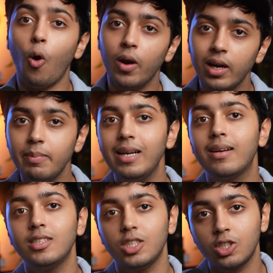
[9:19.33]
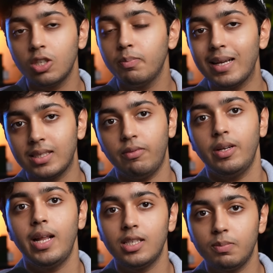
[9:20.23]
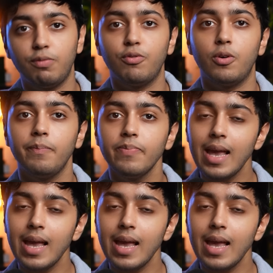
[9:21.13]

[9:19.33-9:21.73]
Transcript: already been registered by someone else before.